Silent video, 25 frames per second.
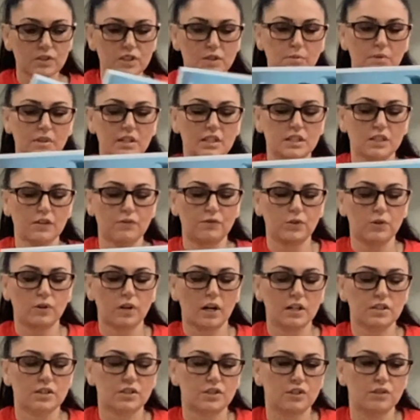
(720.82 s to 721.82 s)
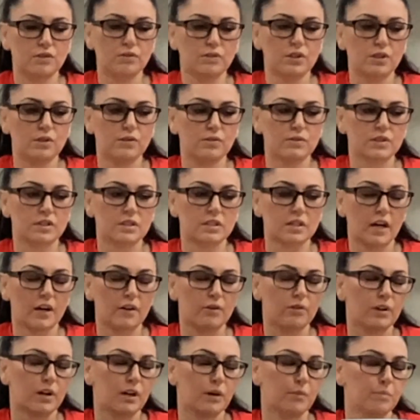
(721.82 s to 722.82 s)
some of these if you guys do use a
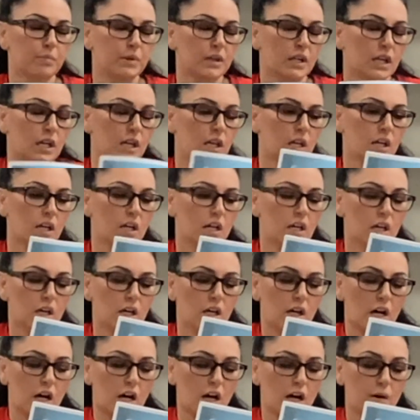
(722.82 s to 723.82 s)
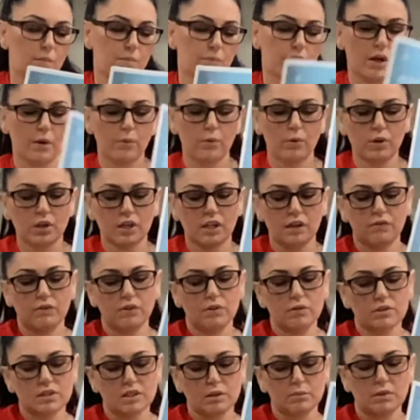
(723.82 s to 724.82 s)
title company. They will give
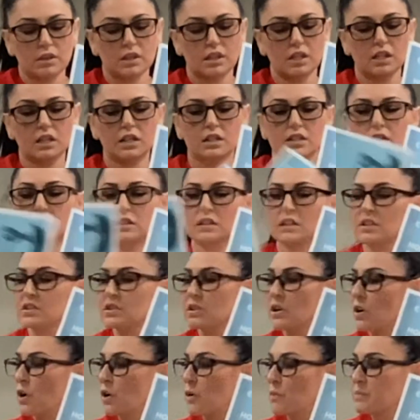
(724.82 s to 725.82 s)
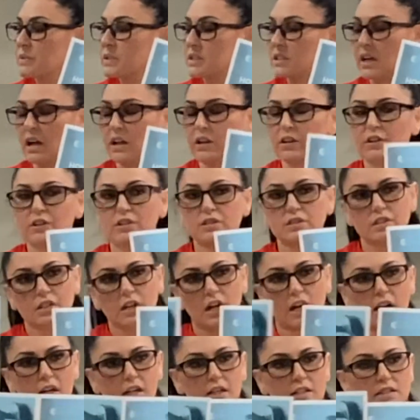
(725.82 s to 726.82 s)
you some of these, and these are home sellers
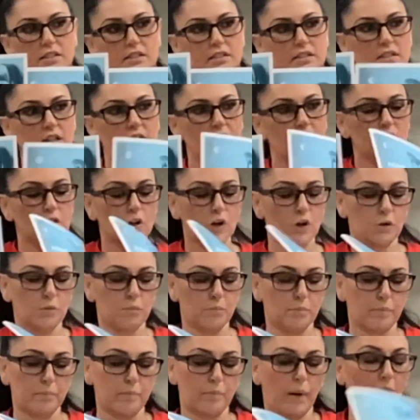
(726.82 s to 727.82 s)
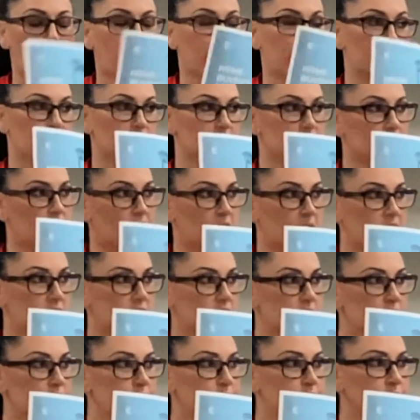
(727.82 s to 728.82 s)
guides and home buyers
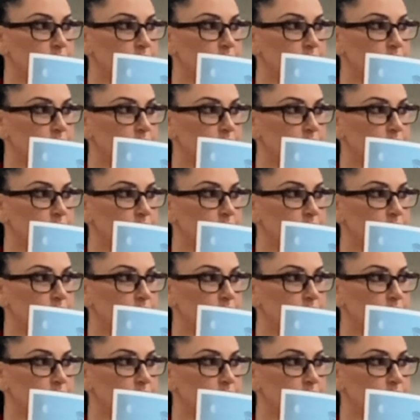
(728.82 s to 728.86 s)
guides.